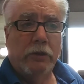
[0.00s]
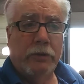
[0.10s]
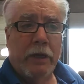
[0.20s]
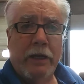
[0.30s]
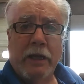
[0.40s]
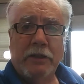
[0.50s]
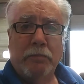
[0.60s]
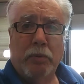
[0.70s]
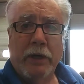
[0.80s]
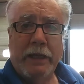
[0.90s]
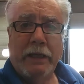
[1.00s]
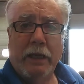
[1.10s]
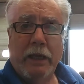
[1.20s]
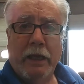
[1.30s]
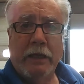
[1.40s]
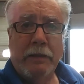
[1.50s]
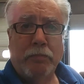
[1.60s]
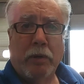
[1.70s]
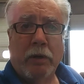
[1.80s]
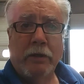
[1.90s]
try not to break any
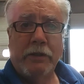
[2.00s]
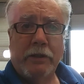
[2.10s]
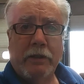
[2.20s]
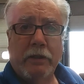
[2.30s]
parts